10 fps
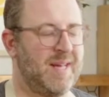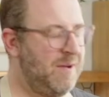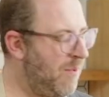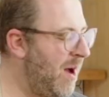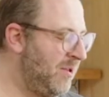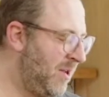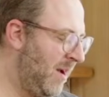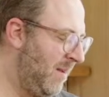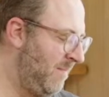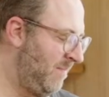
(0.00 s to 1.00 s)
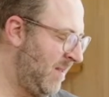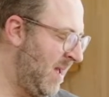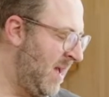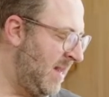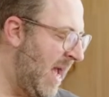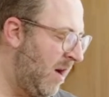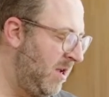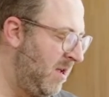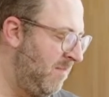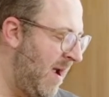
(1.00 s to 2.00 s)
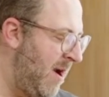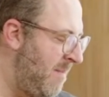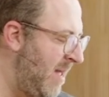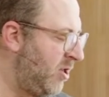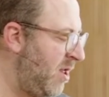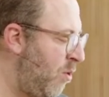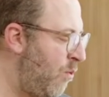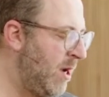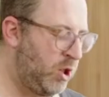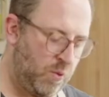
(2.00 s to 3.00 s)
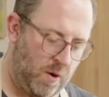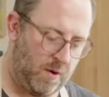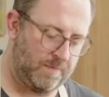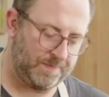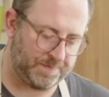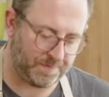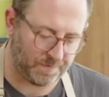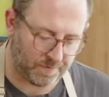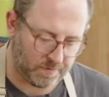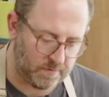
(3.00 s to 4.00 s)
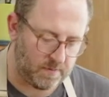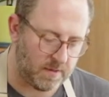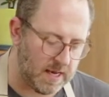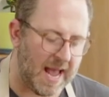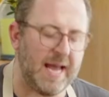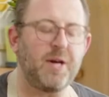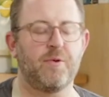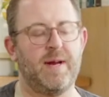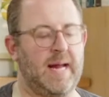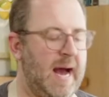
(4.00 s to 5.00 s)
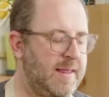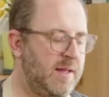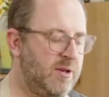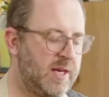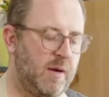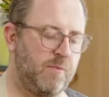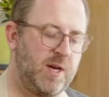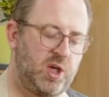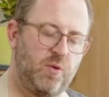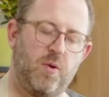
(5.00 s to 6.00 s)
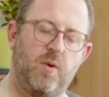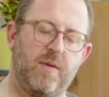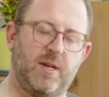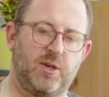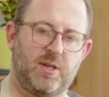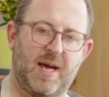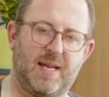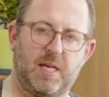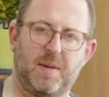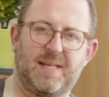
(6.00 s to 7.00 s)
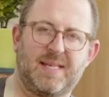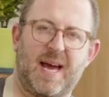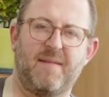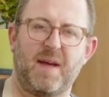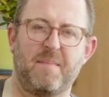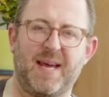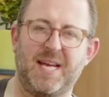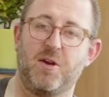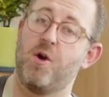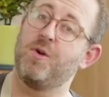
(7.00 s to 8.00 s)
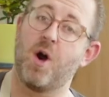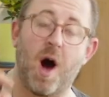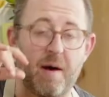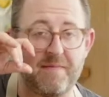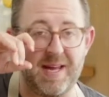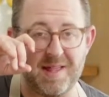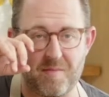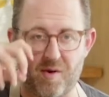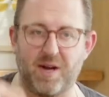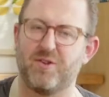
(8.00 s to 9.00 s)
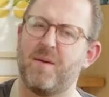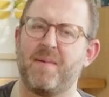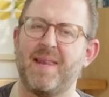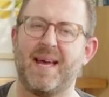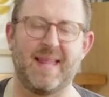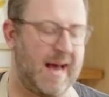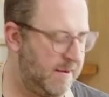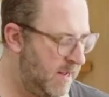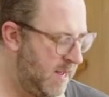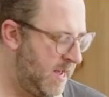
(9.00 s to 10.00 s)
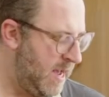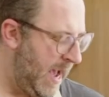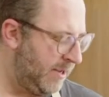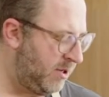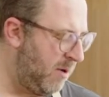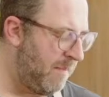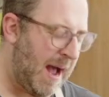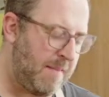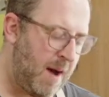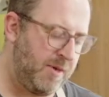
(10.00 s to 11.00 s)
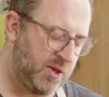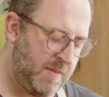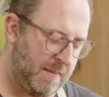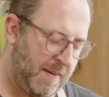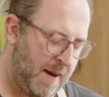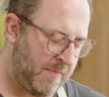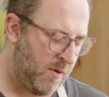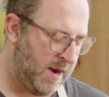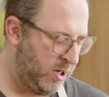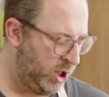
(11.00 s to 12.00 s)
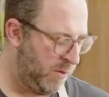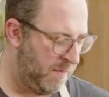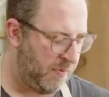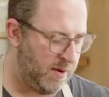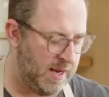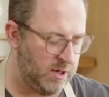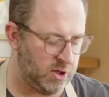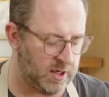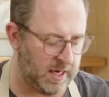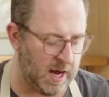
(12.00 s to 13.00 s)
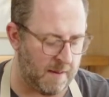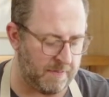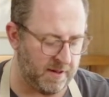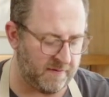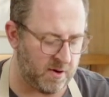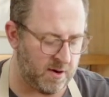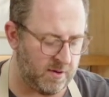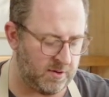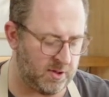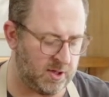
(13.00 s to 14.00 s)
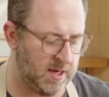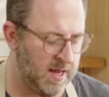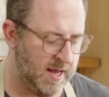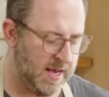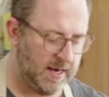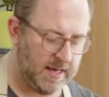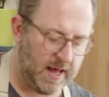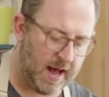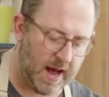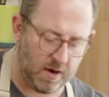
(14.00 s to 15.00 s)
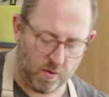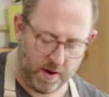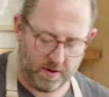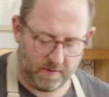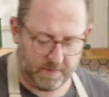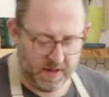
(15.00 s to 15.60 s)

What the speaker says: It was good. Now, Mary mentioned the ritual. I agree. I think there's like a ritual that just kind of takes place. It's kind of like making your own coffee in the morning or something like that. And so my mom used to make me popcorn, and she would put in just a couple of kernels into the hot oil.